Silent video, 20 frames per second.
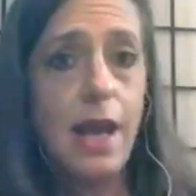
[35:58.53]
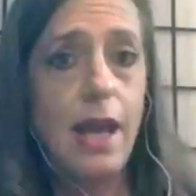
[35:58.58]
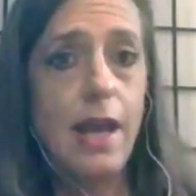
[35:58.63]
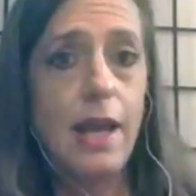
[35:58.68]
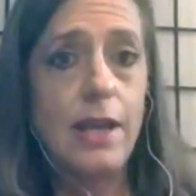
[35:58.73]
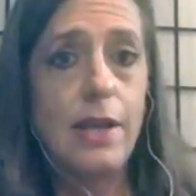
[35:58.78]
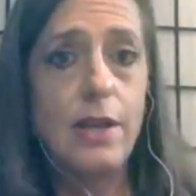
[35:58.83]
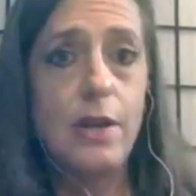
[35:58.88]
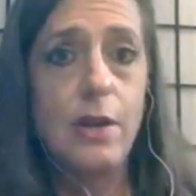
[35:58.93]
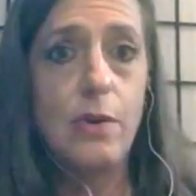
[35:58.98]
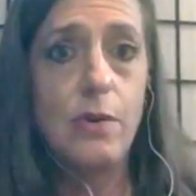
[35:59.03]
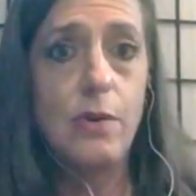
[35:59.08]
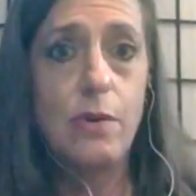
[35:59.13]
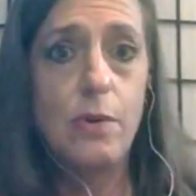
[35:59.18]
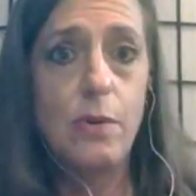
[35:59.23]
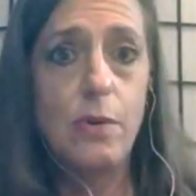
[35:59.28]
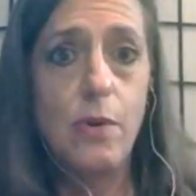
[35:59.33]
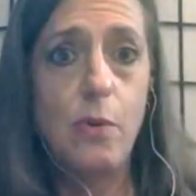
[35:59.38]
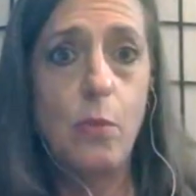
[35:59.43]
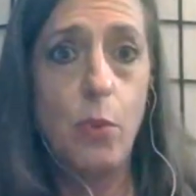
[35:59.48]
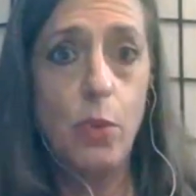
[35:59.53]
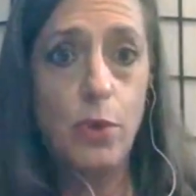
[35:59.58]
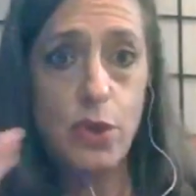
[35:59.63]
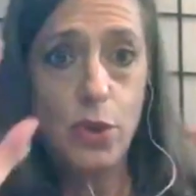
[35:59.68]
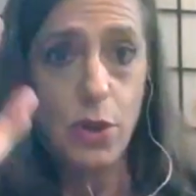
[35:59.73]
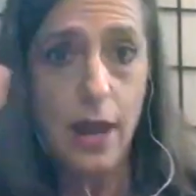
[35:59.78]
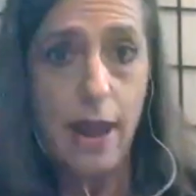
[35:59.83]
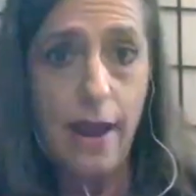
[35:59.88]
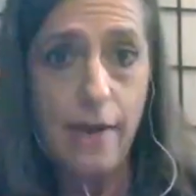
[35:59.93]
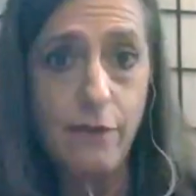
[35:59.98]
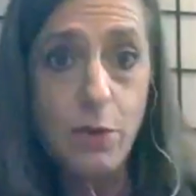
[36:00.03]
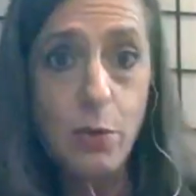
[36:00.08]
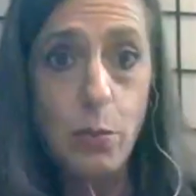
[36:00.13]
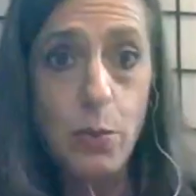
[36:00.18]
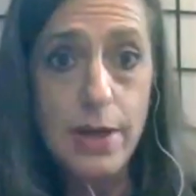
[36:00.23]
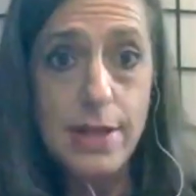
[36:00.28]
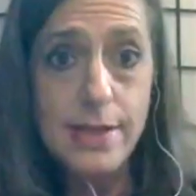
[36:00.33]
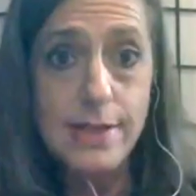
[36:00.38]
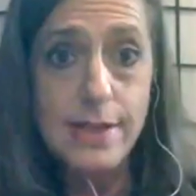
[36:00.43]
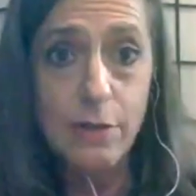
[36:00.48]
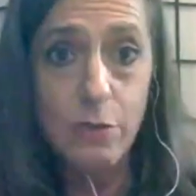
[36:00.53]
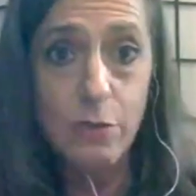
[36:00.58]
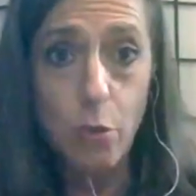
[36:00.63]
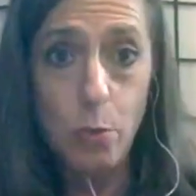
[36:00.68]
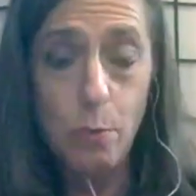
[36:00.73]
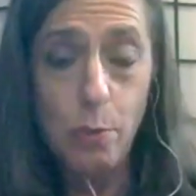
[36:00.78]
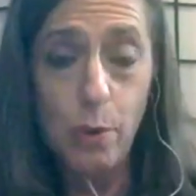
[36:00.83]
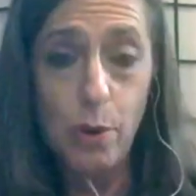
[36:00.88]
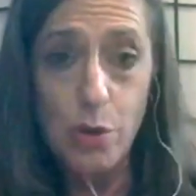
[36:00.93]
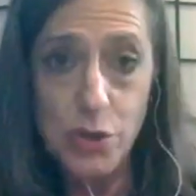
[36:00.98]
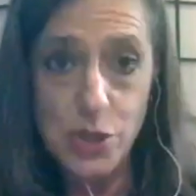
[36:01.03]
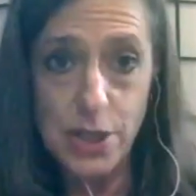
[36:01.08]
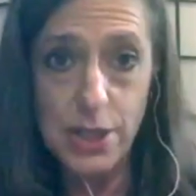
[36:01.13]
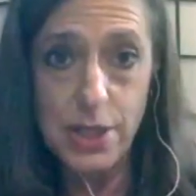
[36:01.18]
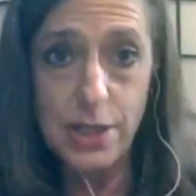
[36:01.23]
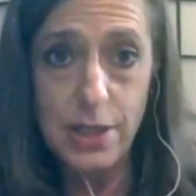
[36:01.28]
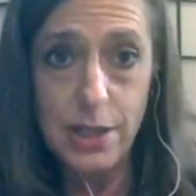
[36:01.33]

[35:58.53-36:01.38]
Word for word: you know, we're, everyone is their own person.